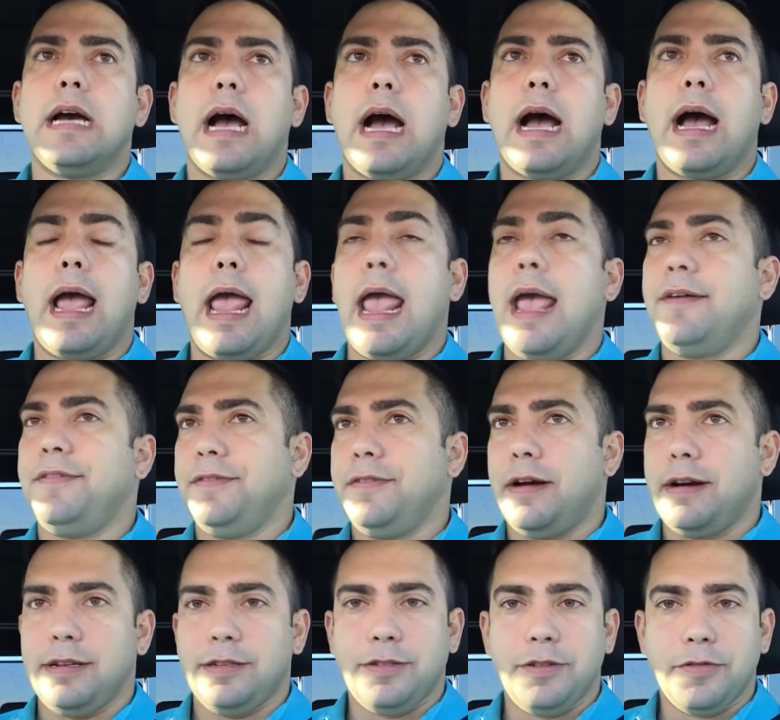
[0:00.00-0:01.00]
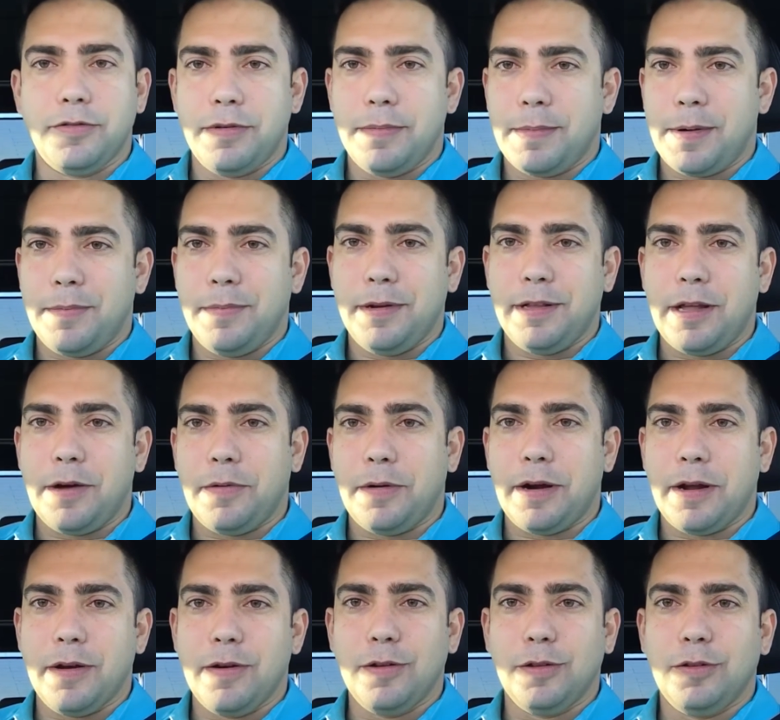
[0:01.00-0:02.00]
Uh, everybody still remember that when
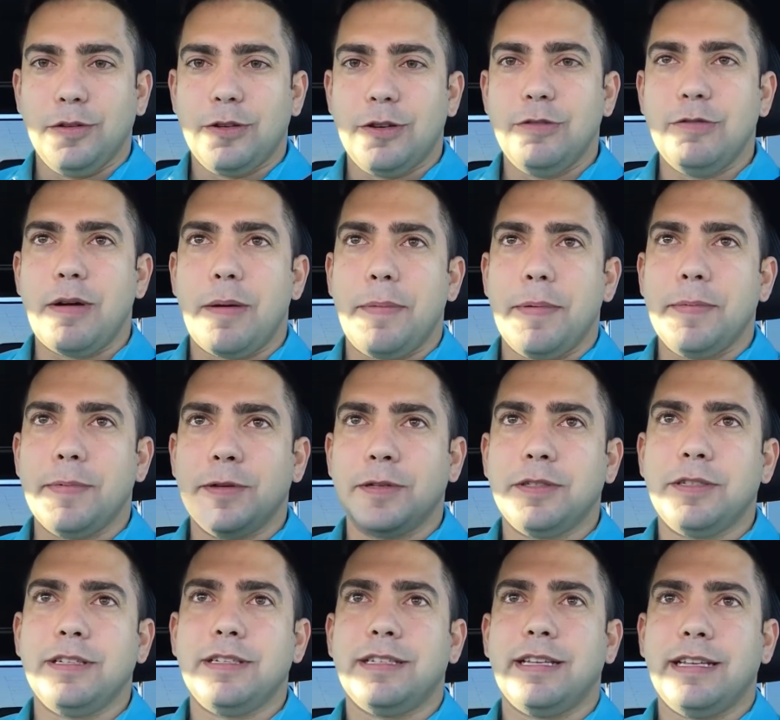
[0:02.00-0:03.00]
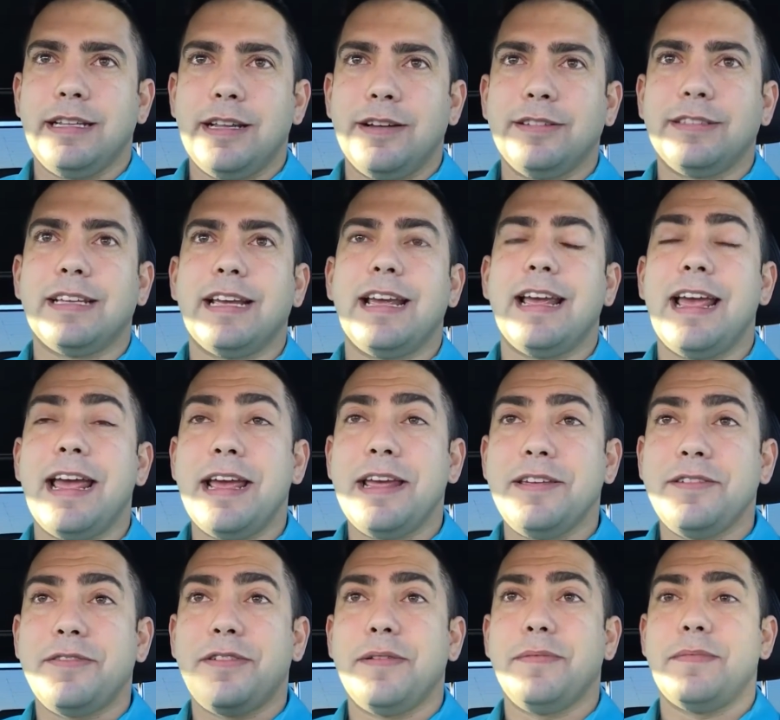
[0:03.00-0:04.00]
I go to Cuba, people still sit down say, hey,
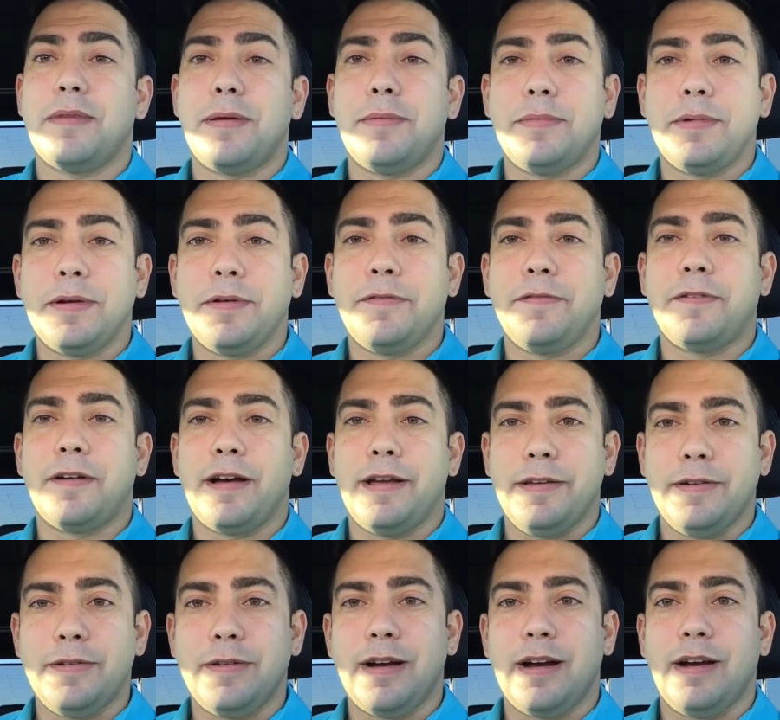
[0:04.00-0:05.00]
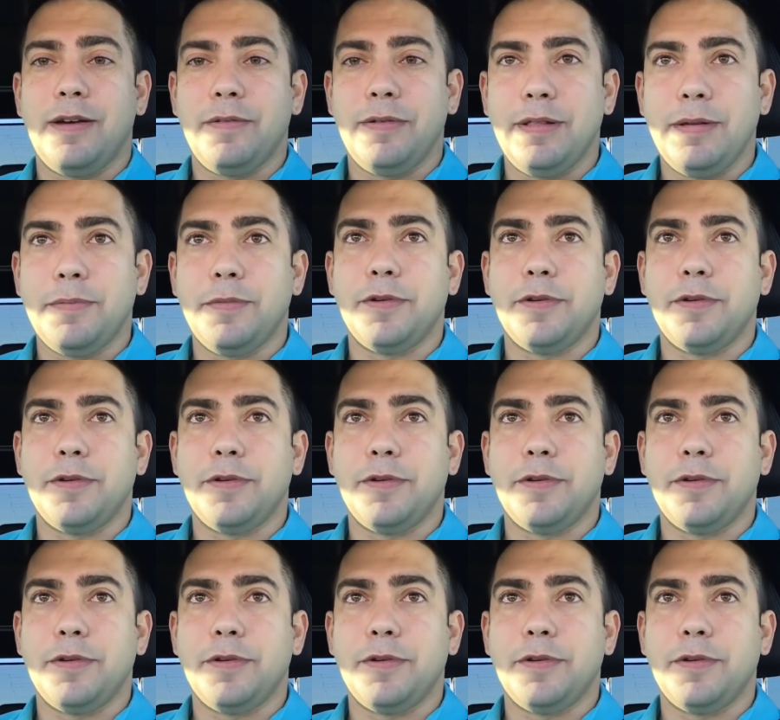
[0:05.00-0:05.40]
you remember the fight you had with the